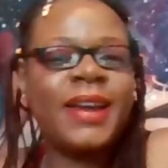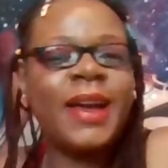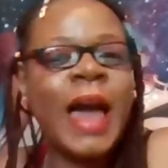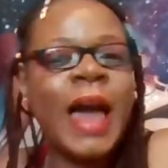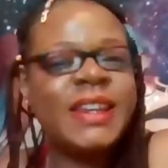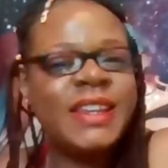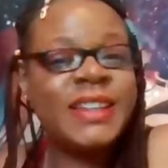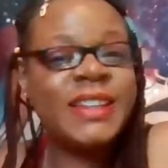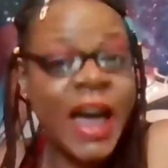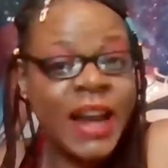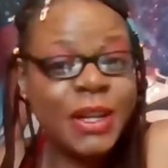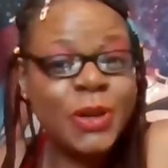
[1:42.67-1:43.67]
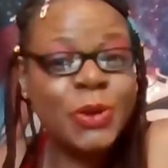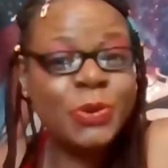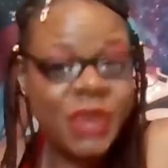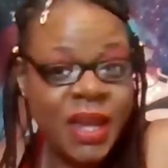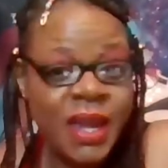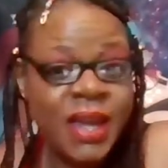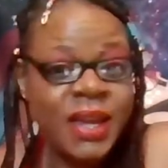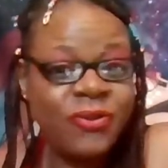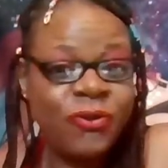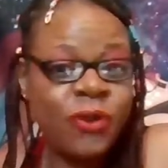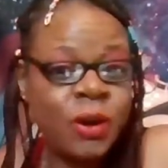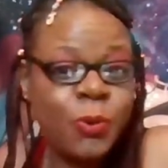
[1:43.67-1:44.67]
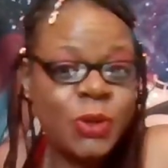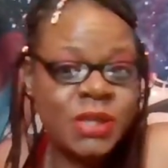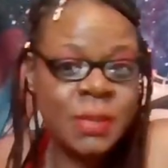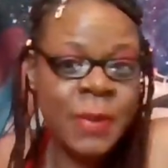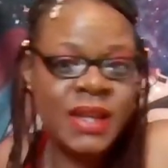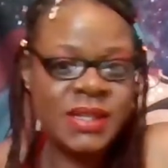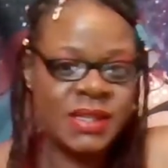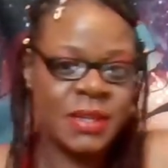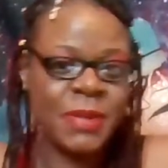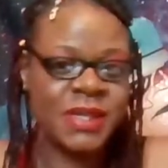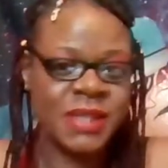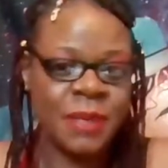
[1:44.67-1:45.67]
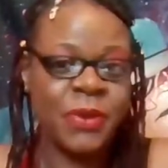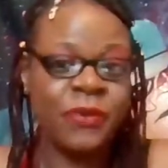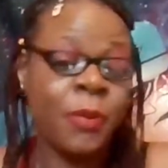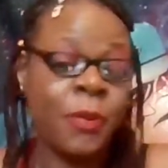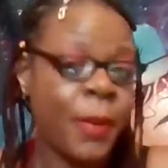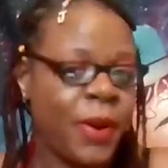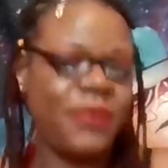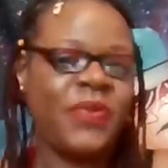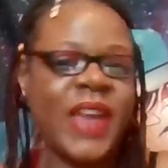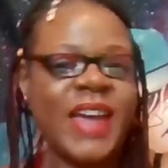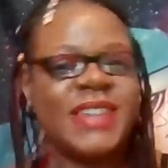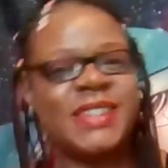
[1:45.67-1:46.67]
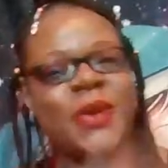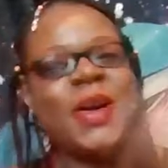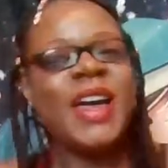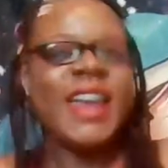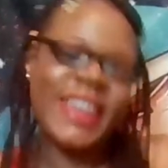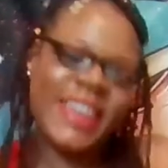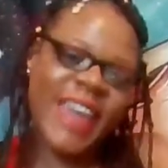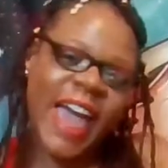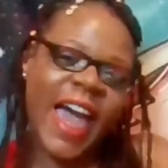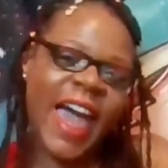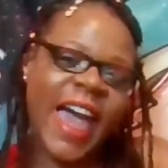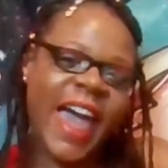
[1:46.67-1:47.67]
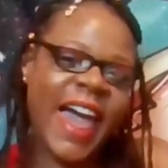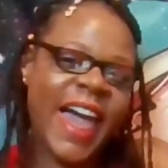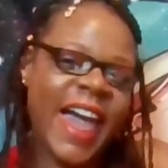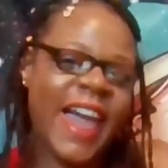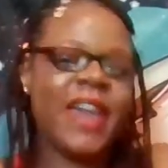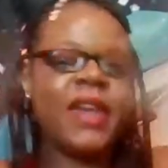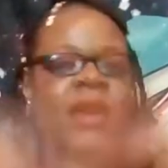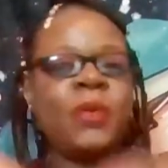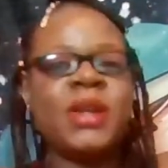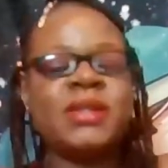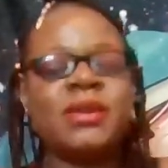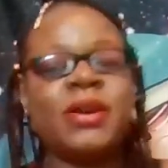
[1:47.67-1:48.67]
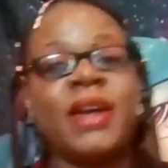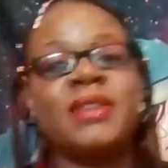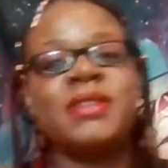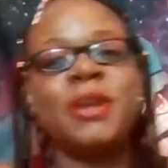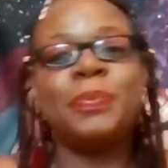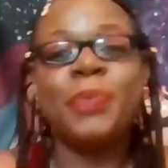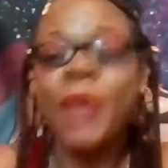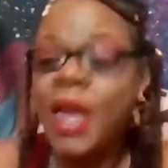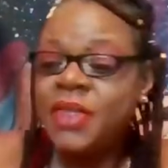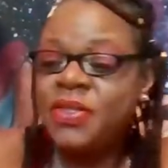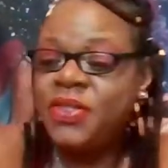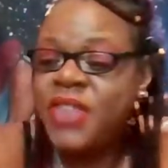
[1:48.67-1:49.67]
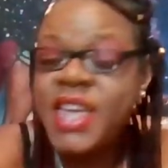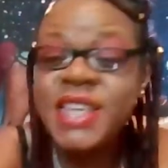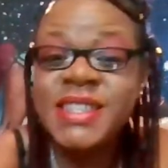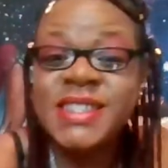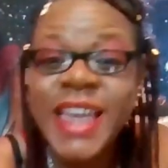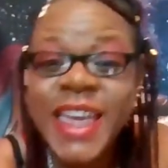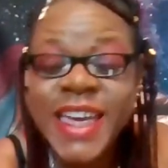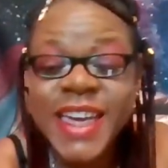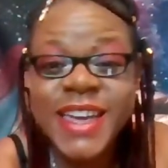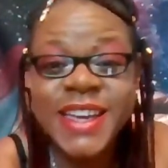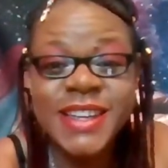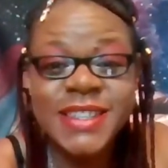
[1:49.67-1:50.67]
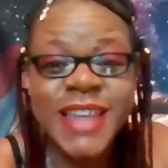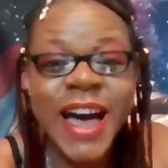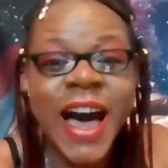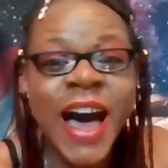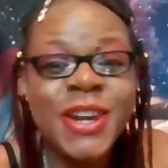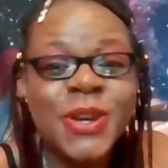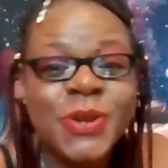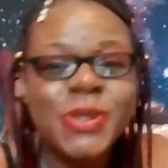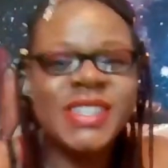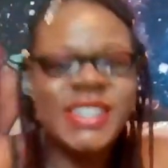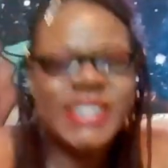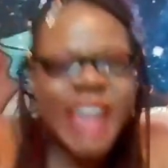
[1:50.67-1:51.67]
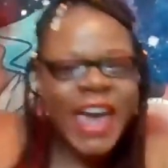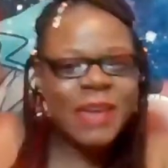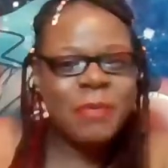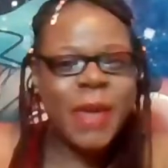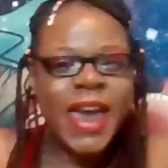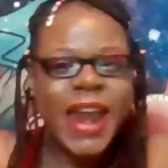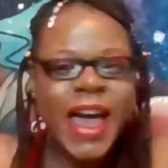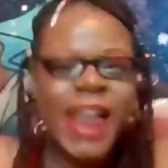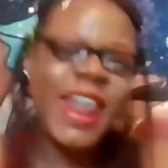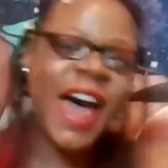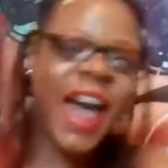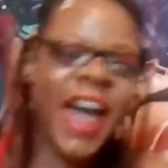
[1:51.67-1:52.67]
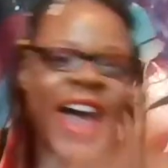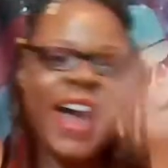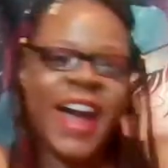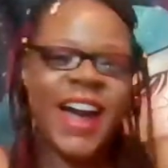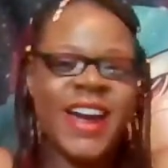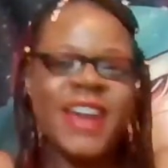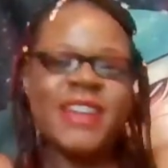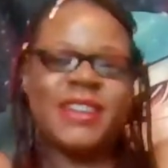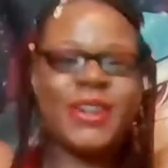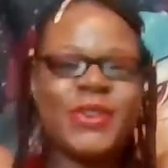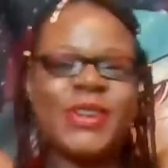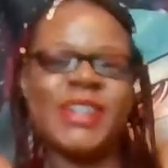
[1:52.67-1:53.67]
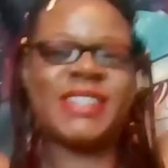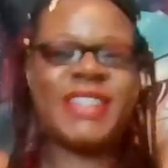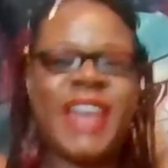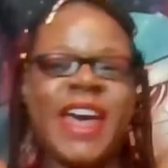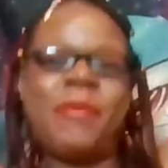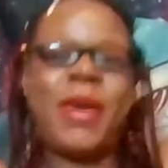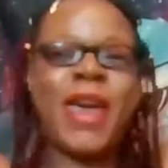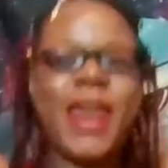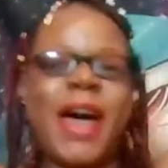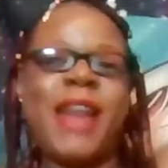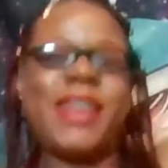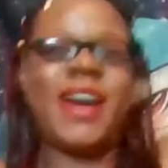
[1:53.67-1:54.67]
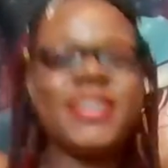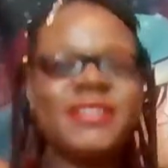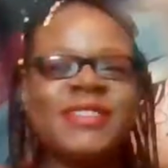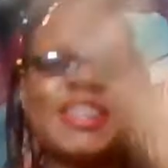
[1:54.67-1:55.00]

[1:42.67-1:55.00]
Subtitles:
I got a little thing from when somebody sent me something for my birthday. So, yay! Anyways, okay, so this is a new segment alert! New segment alert!